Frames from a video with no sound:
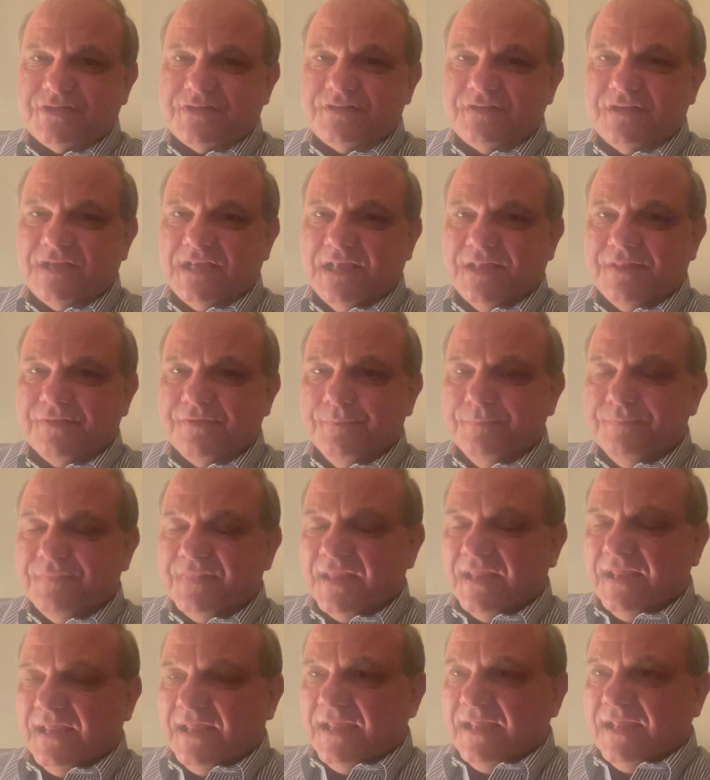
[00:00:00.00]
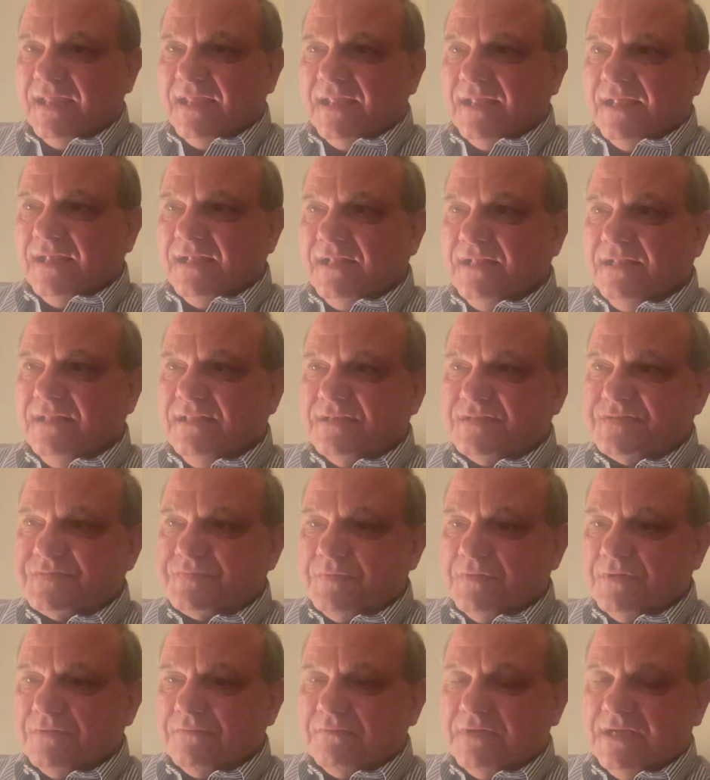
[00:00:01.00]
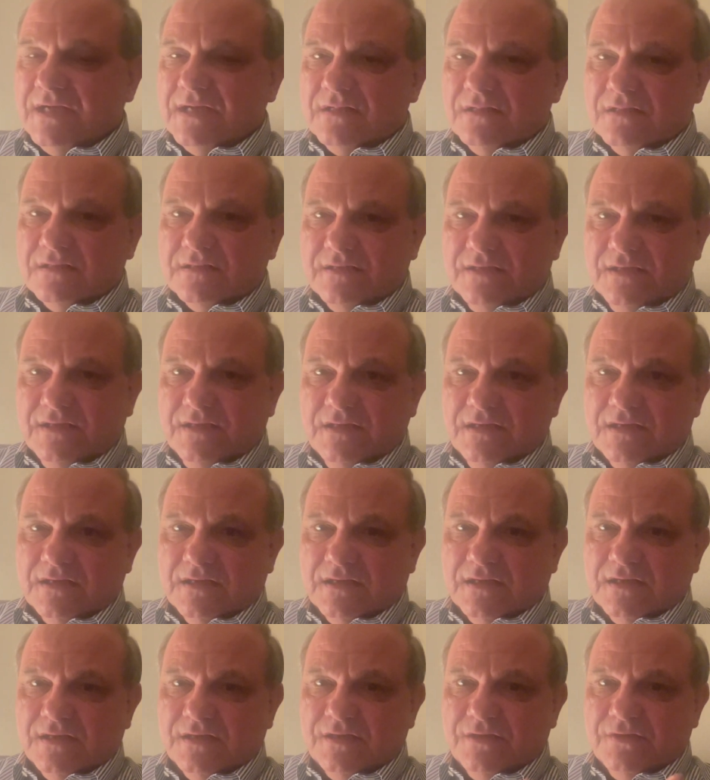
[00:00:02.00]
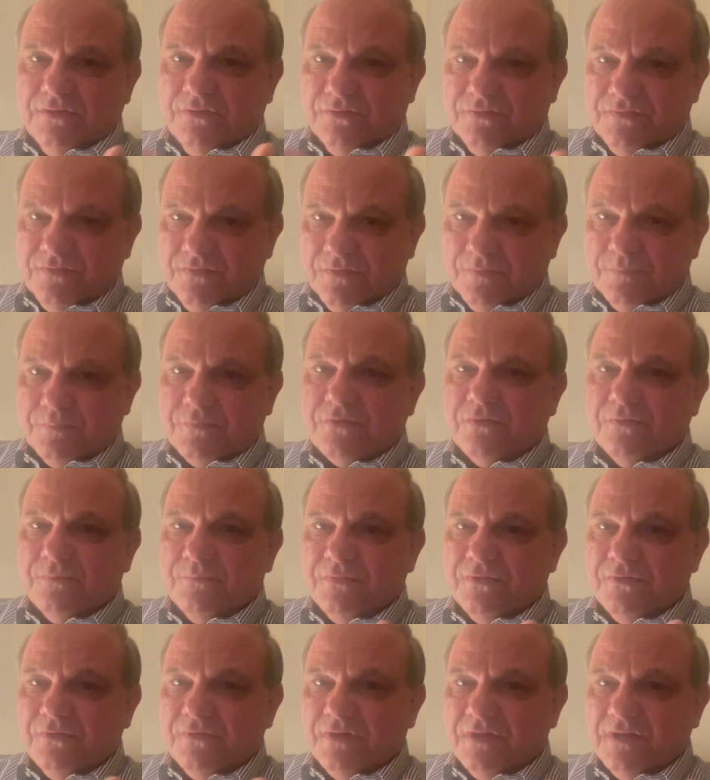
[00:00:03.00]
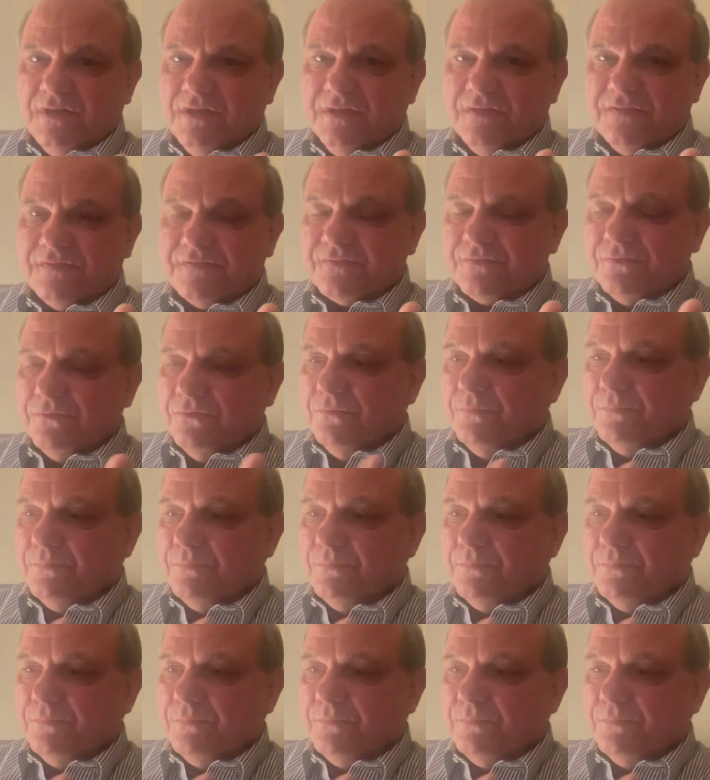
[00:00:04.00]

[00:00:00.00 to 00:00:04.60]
together. This will rattle the YouTube community through